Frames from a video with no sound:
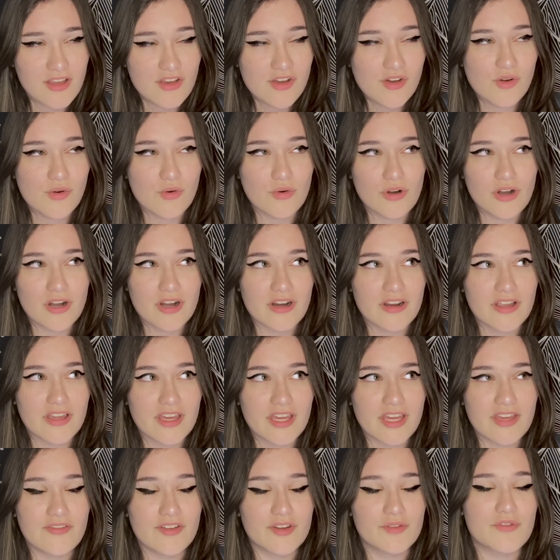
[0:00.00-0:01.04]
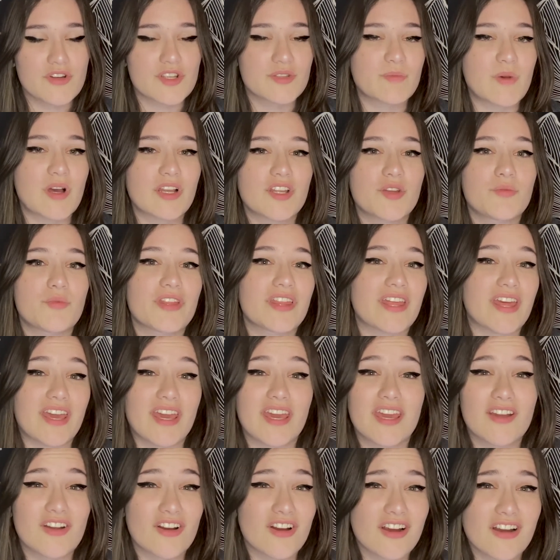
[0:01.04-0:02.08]
or even responded with
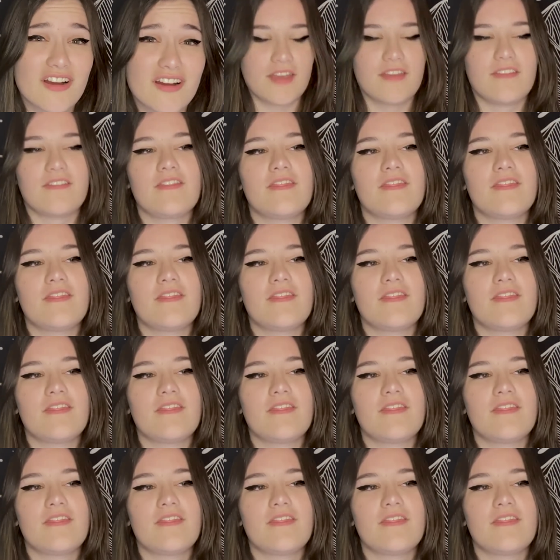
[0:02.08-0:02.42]
anger.